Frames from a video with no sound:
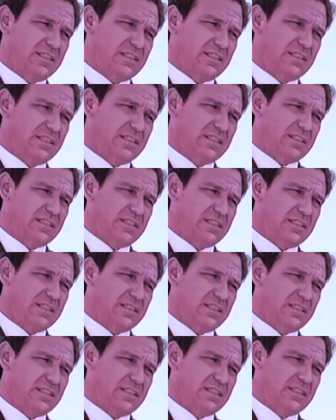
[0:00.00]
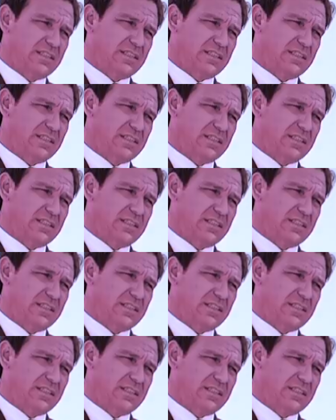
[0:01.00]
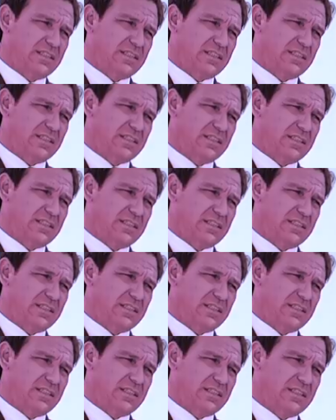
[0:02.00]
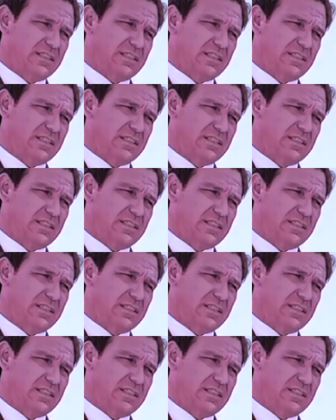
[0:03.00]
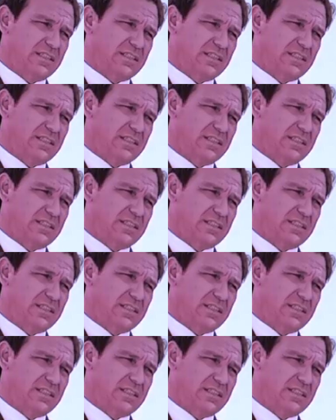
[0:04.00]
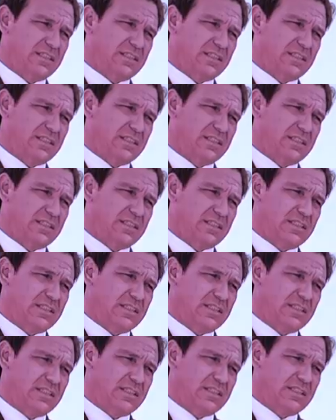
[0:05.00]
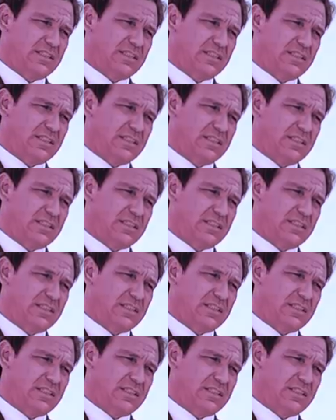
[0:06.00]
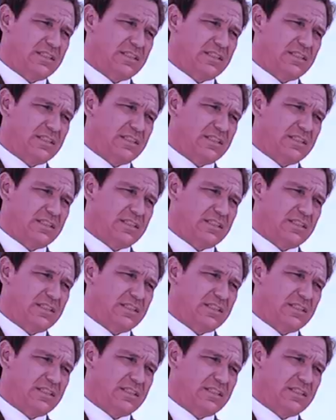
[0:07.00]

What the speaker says: This person isn't speaking.